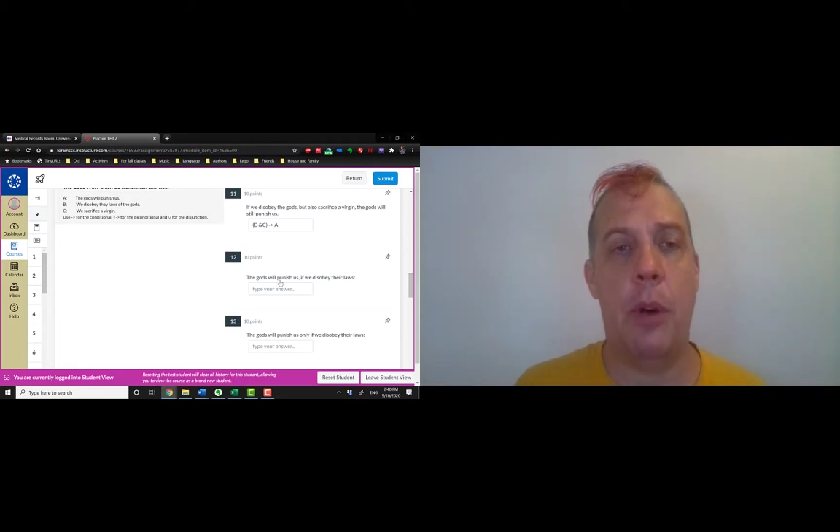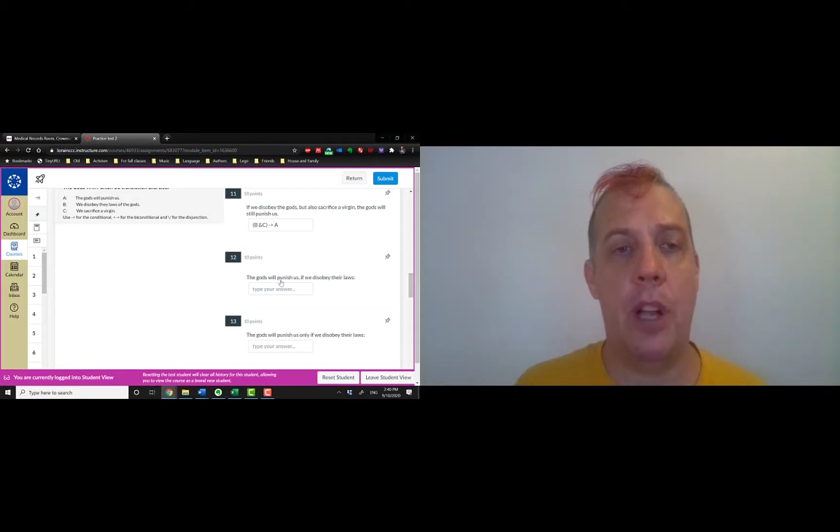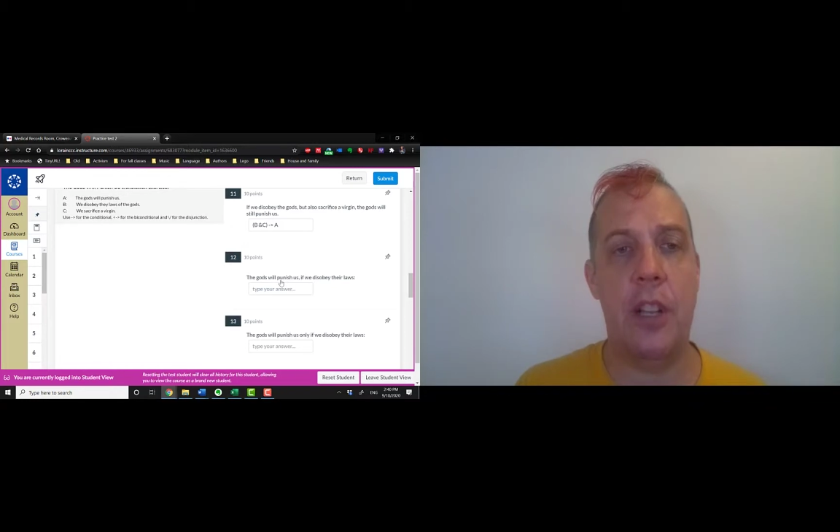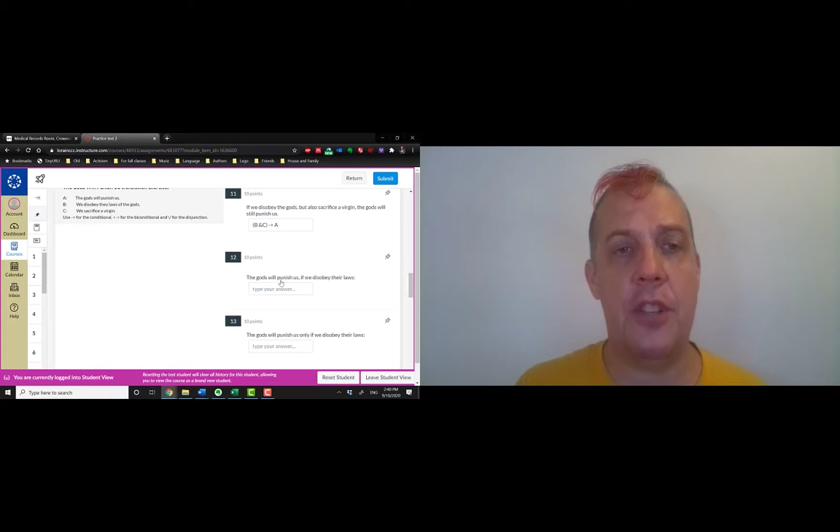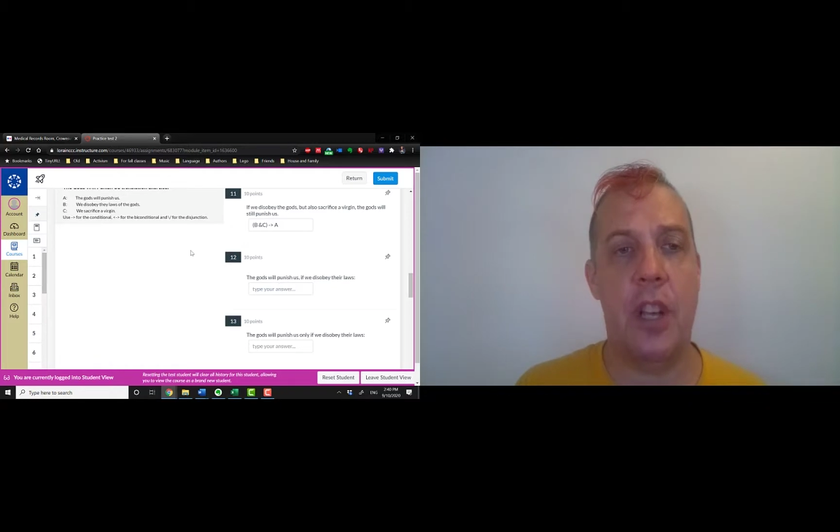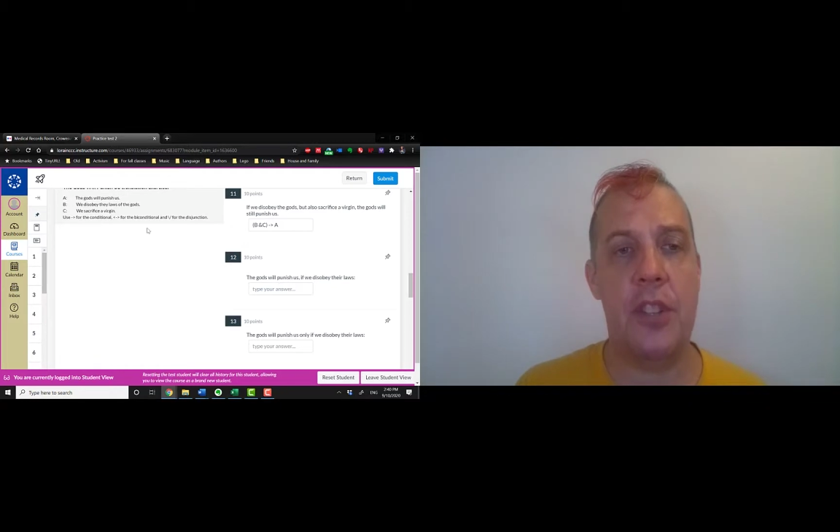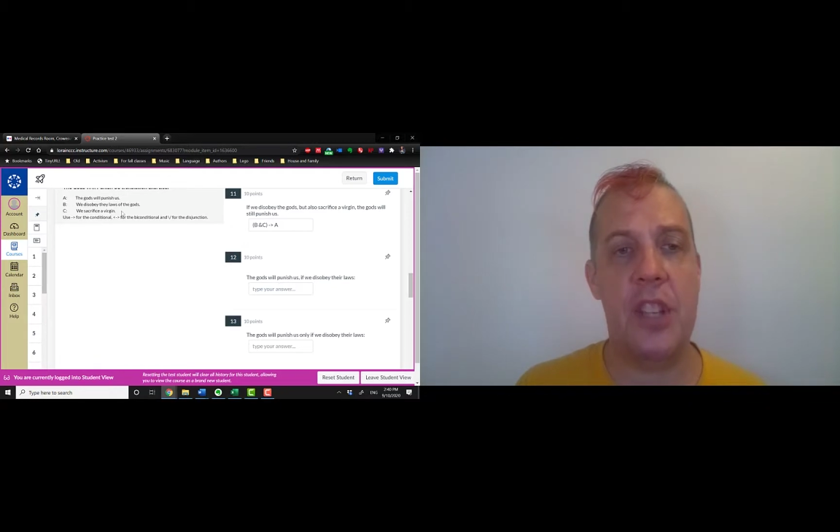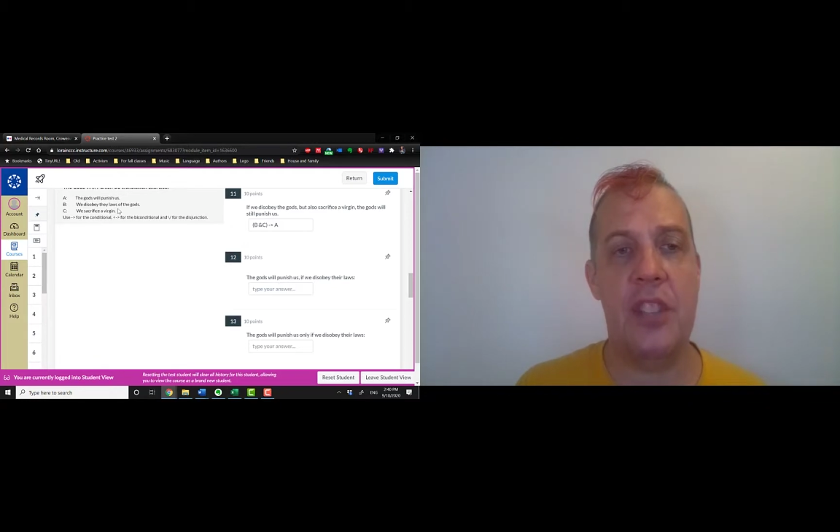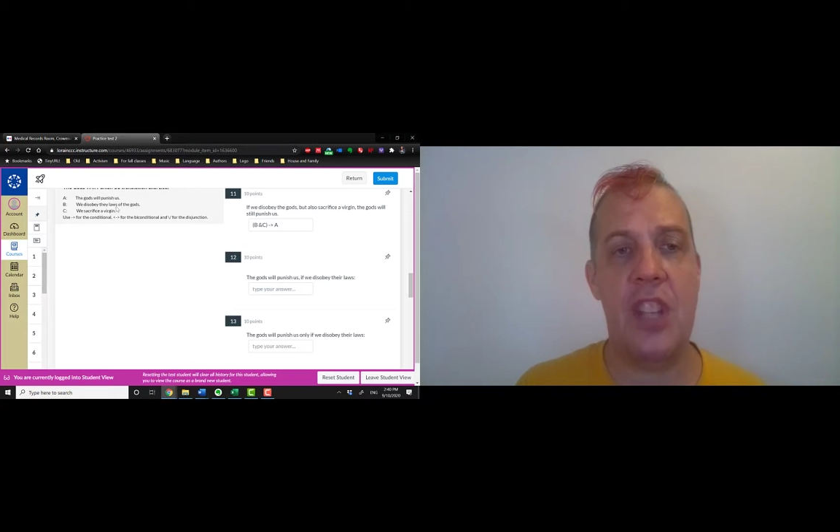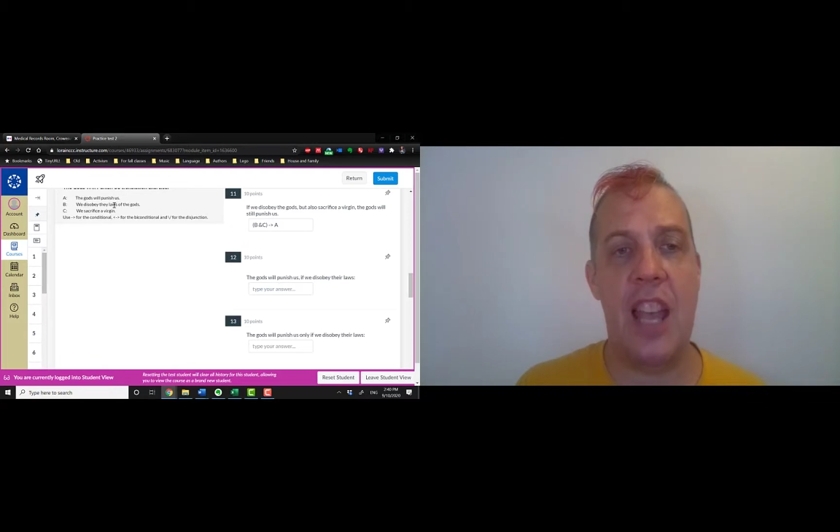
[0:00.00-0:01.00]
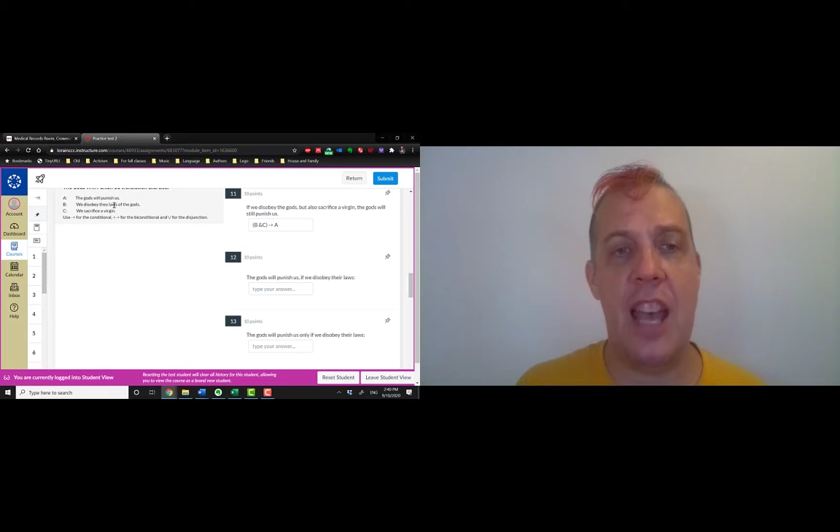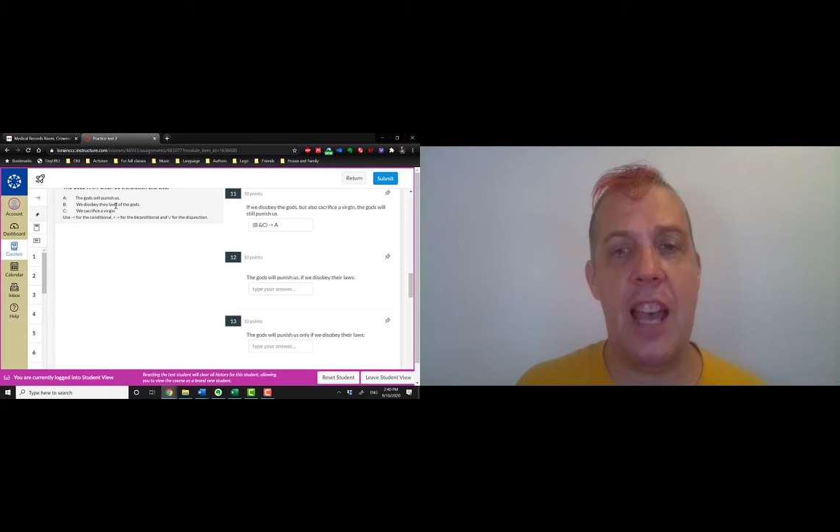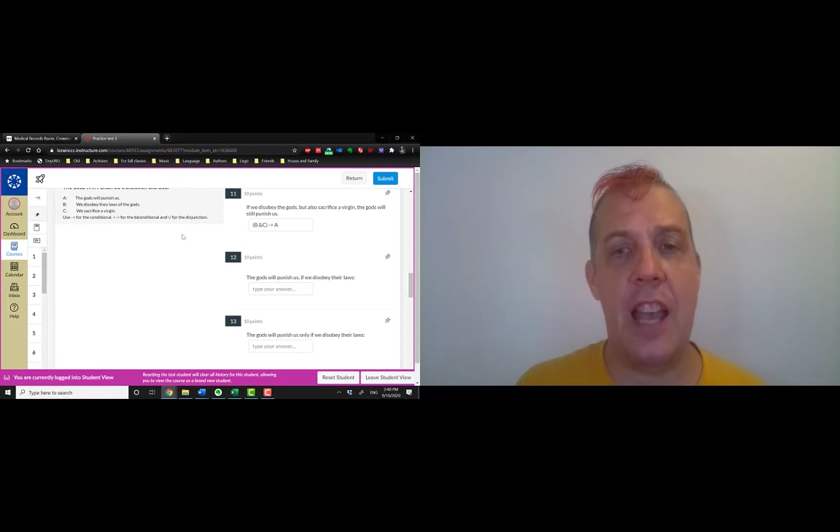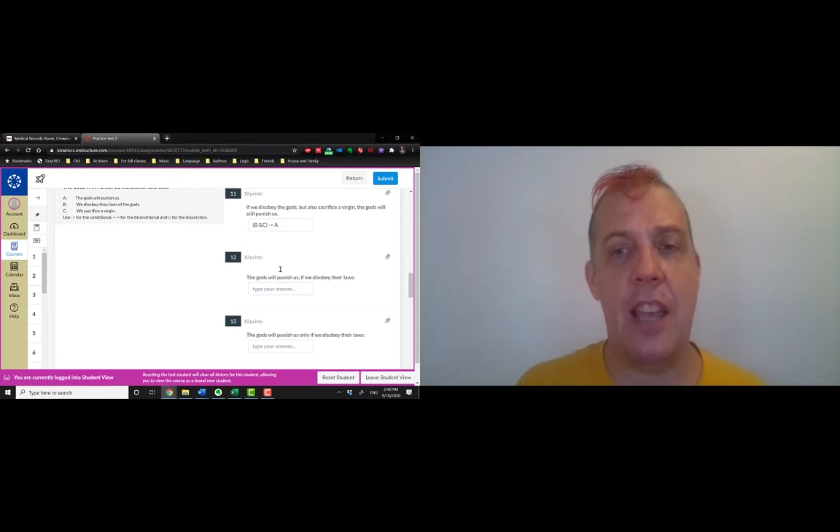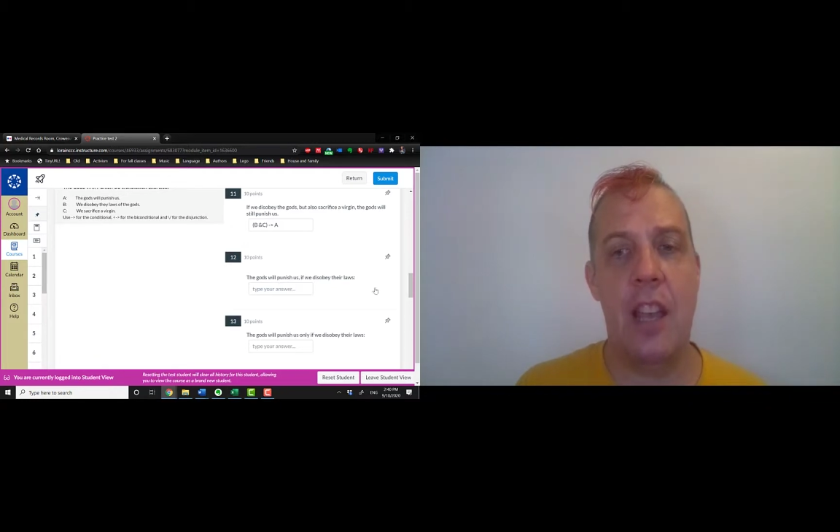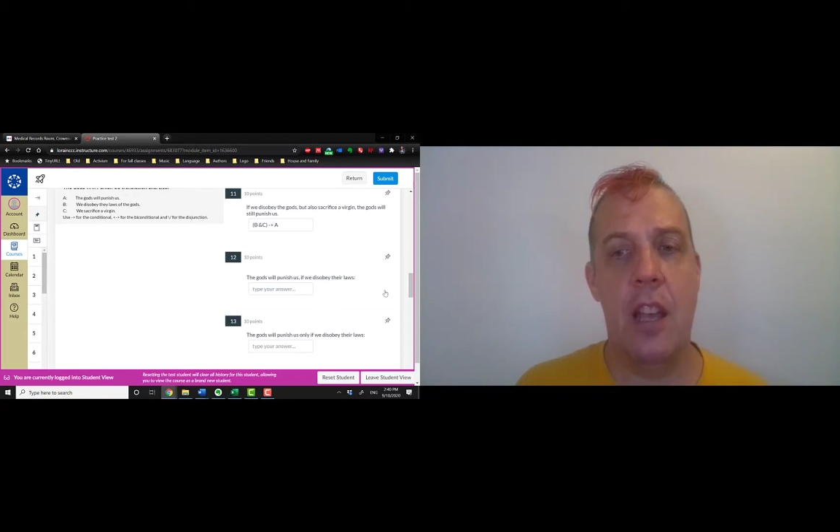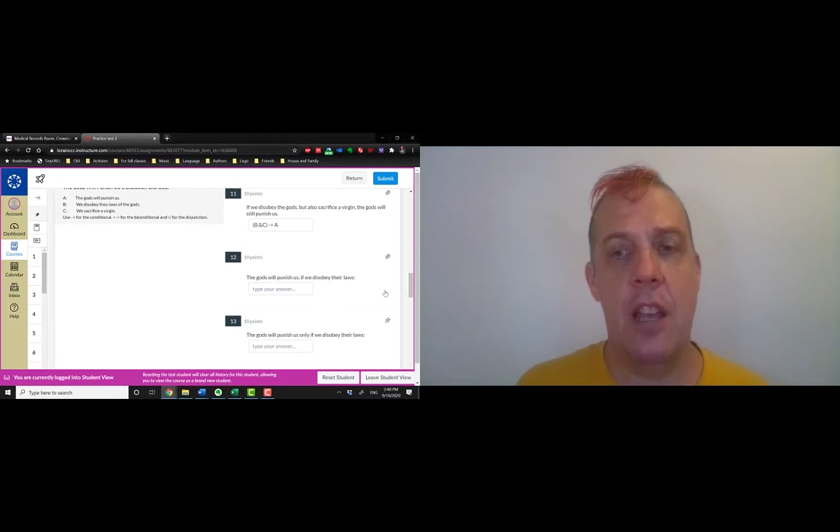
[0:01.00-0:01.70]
punish us is A.